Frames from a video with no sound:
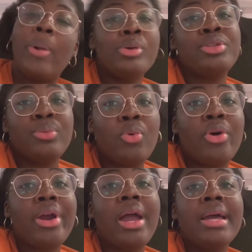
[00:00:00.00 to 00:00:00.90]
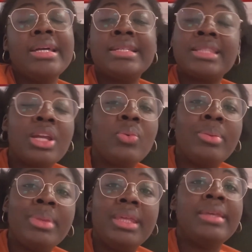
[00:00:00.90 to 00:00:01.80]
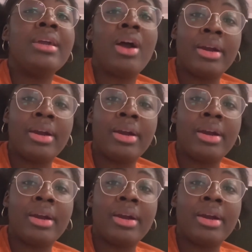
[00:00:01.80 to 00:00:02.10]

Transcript: posting more study with me